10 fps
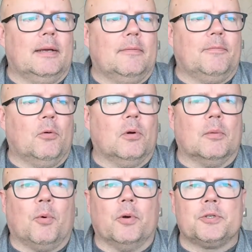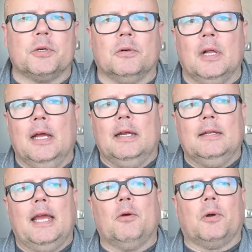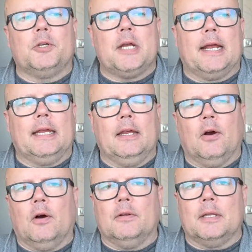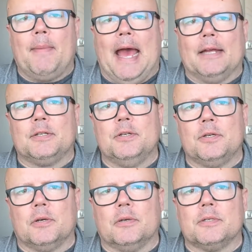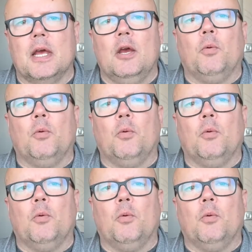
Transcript: for Portugal. They were checking all the passengers